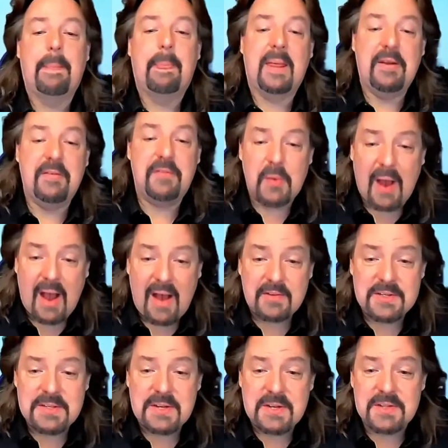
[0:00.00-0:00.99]
If you
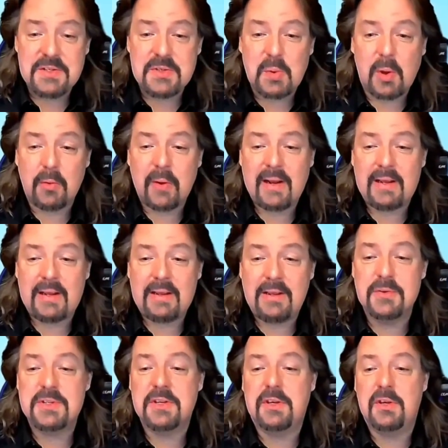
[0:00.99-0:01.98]
haven't done so already,
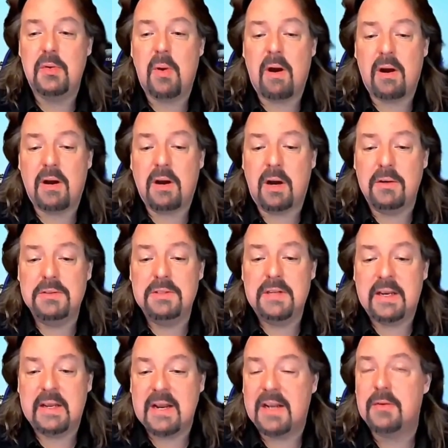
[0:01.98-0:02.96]
use the QR code to
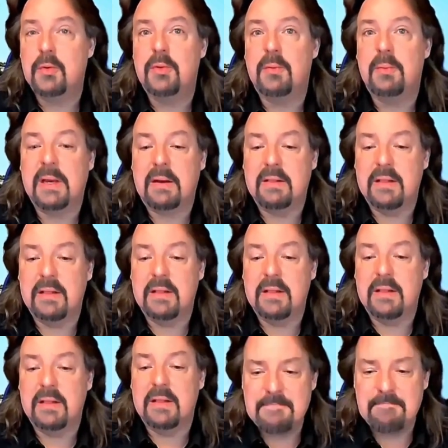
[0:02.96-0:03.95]
connect with me on
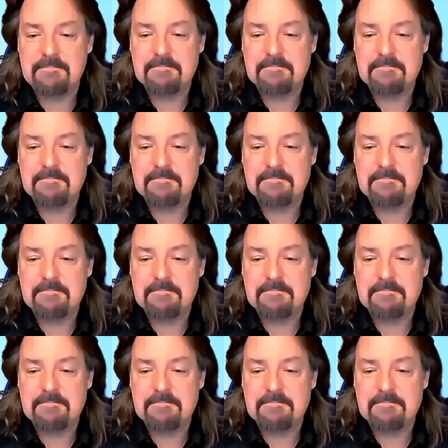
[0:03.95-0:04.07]
LinkedIn